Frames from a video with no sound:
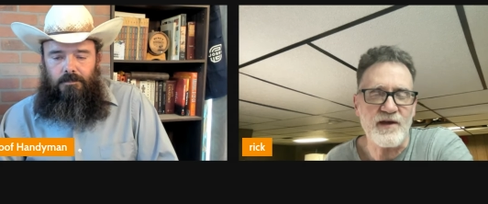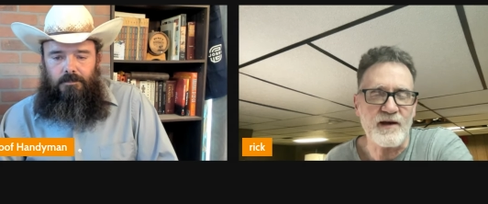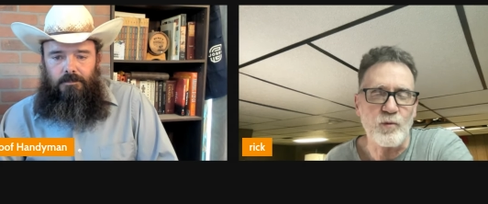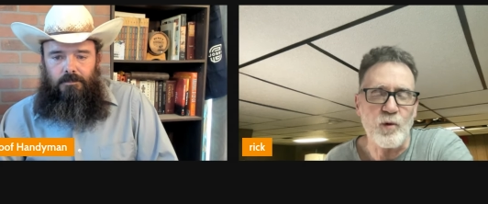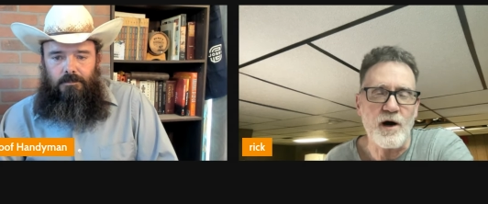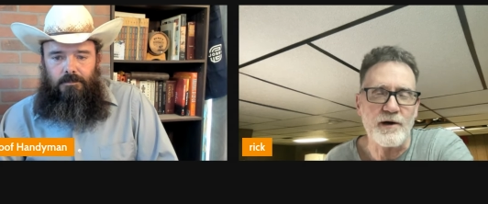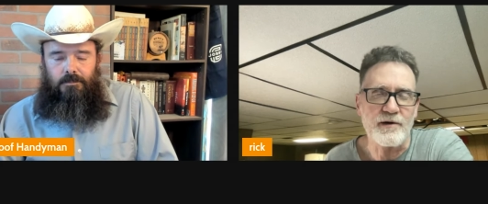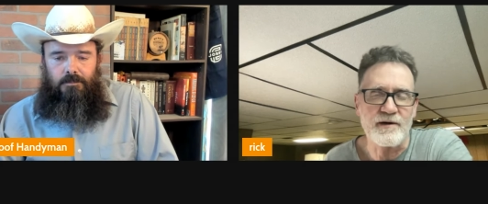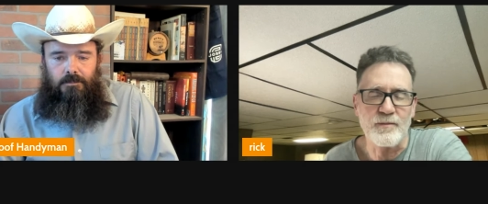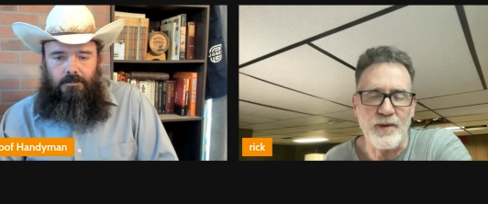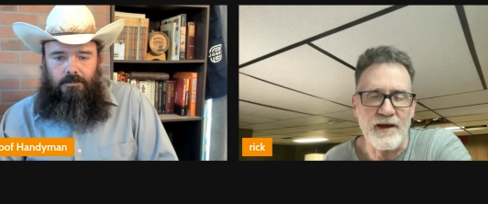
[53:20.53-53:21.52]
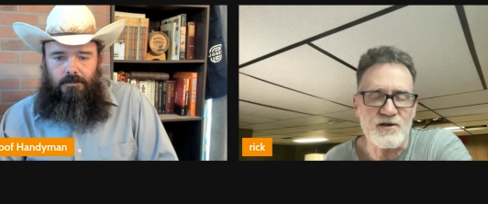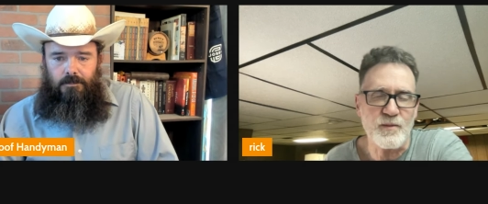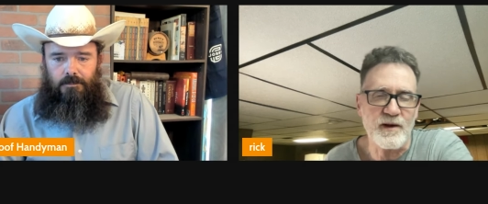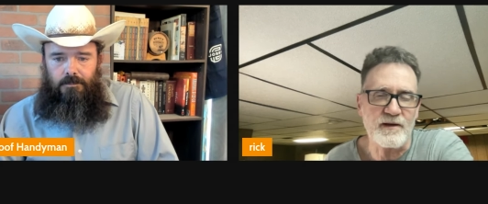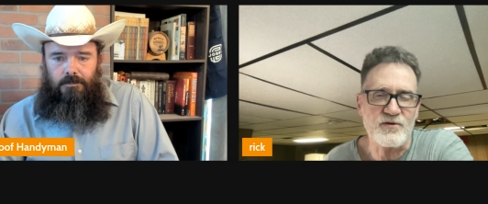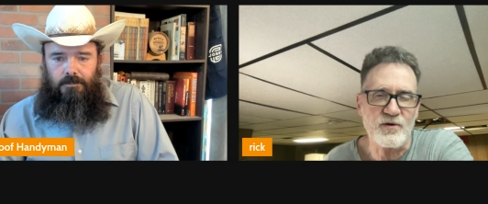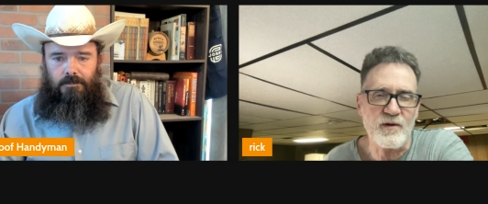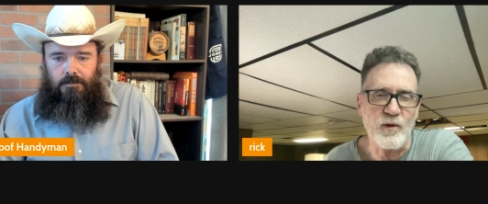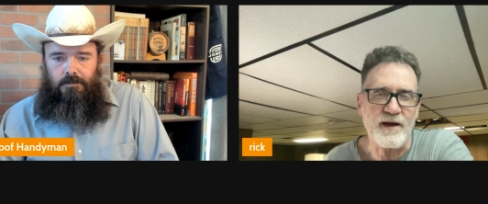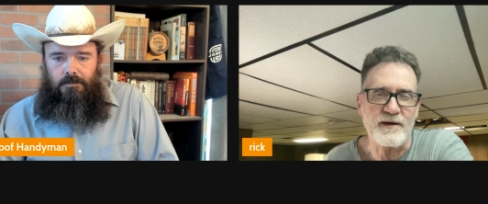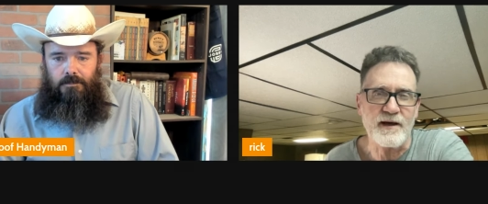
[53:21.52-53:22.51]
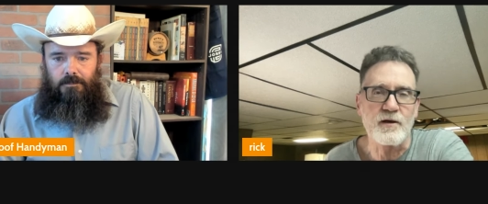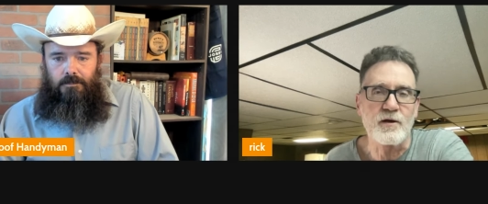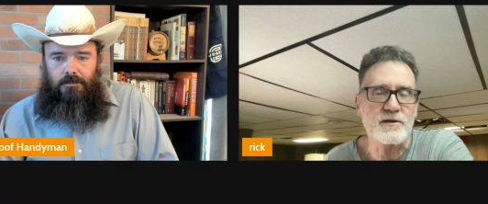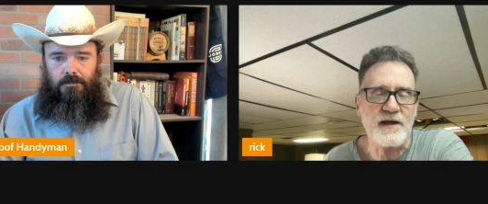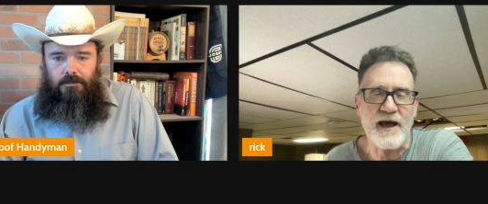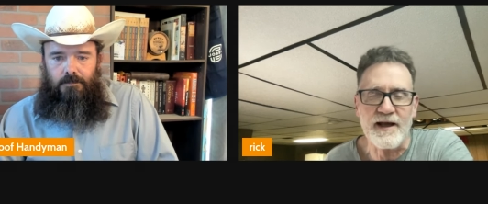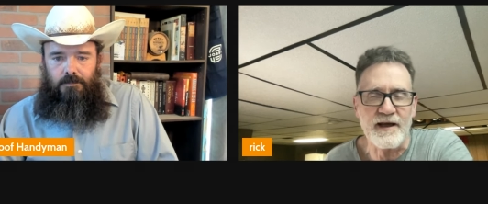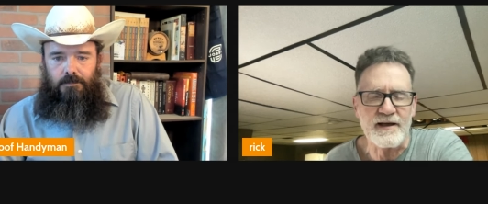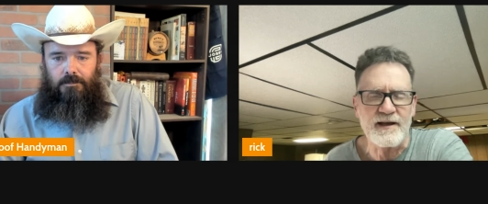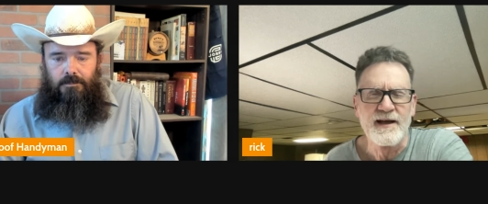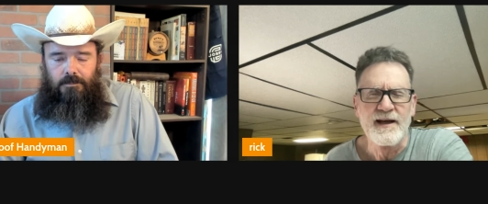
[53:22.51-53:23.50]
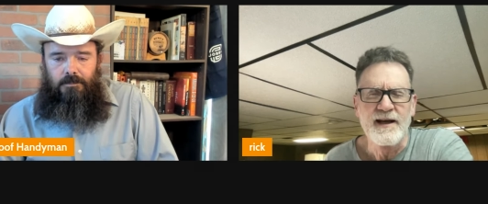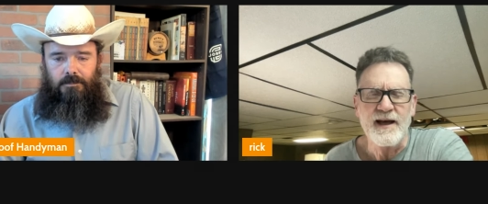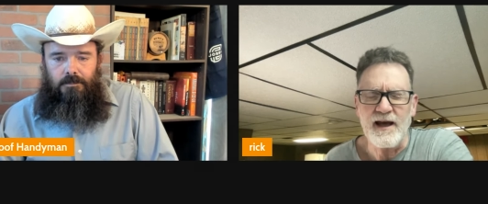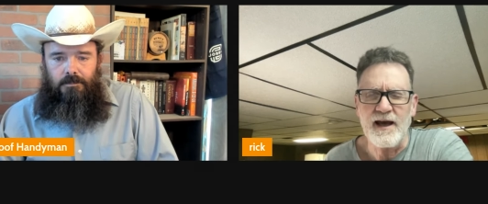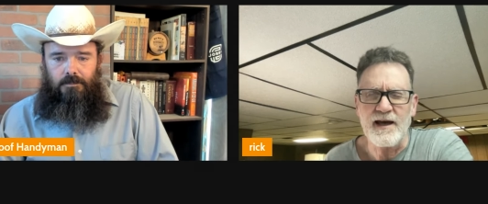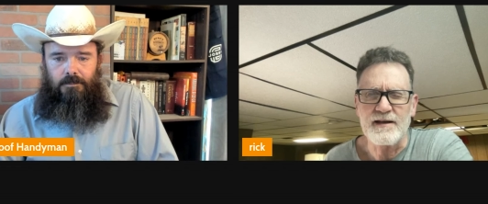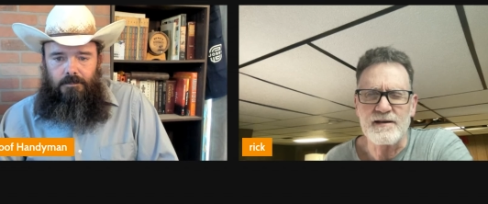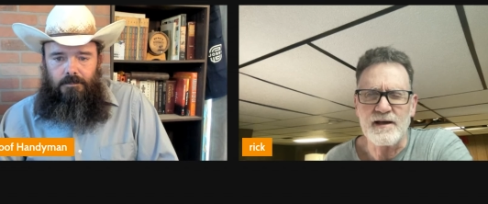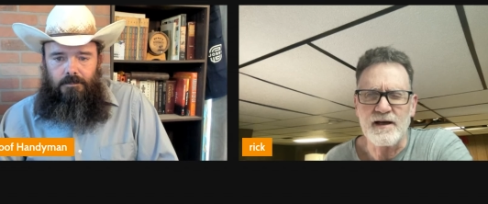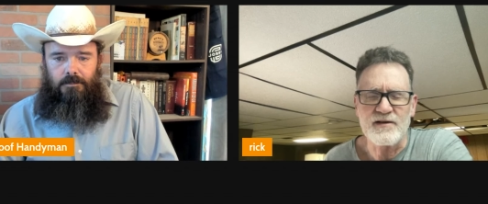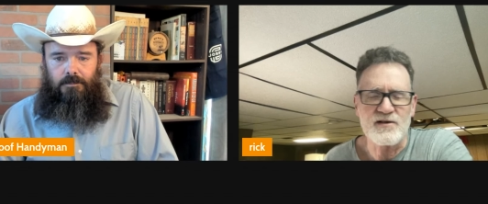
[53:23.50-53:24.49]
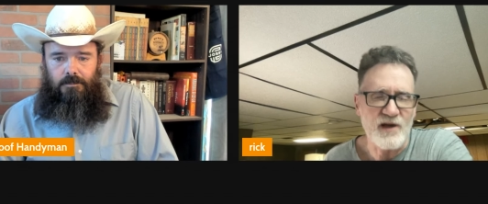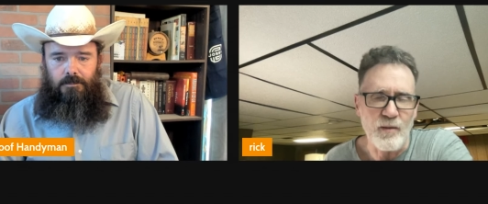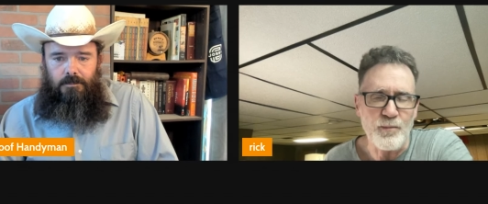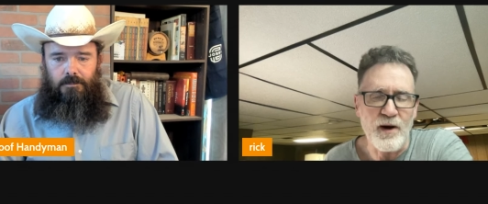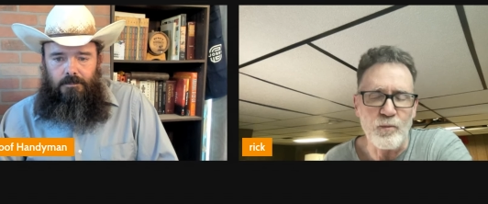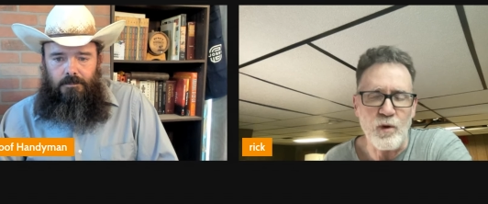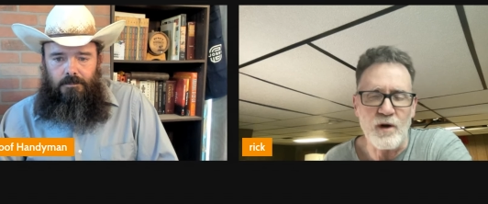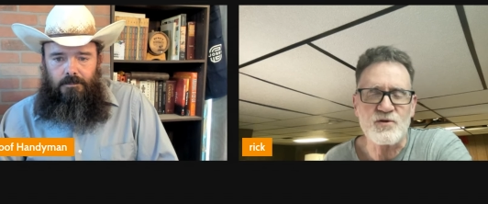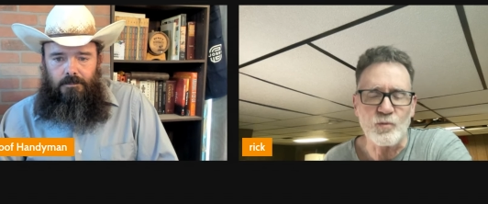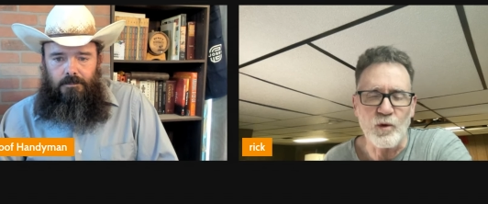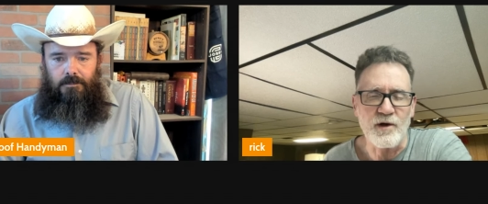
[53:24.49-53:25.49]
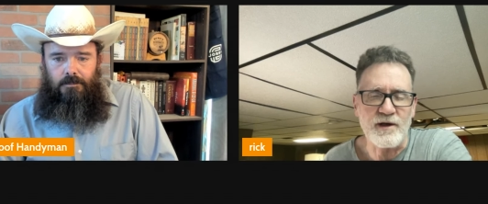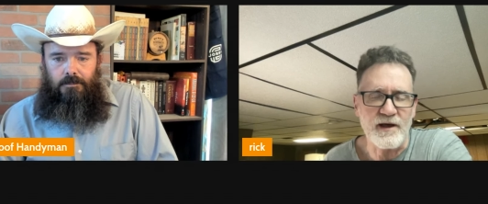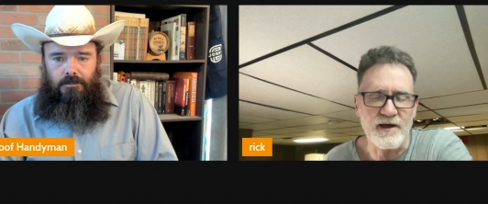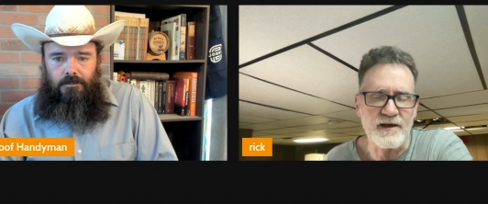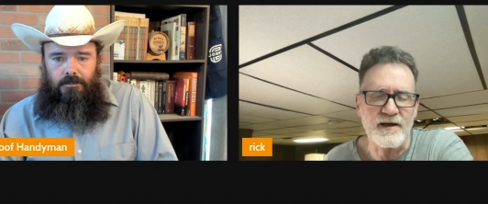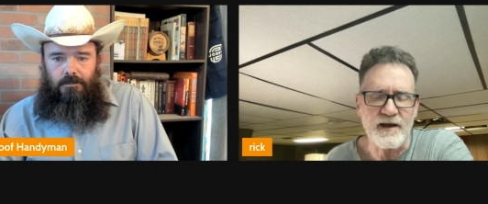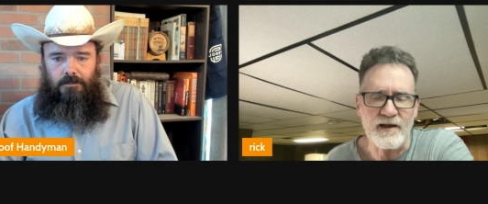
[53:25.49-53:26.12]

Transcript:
Speaker 1: They had water in the basement. And so I went and I looked at it, and uh, the sump pump wasn't working.